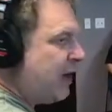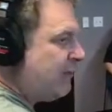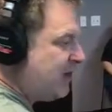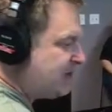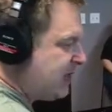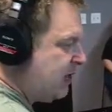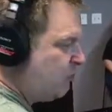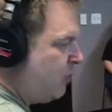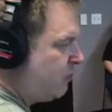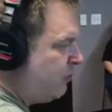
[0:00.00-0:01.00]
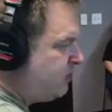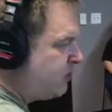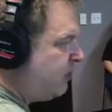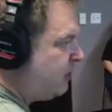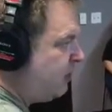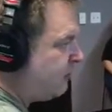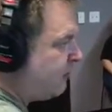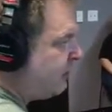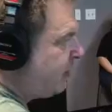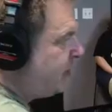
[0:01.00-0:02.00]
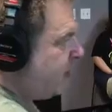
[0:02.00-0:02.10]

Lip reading: by my side. One woman's good enough for me.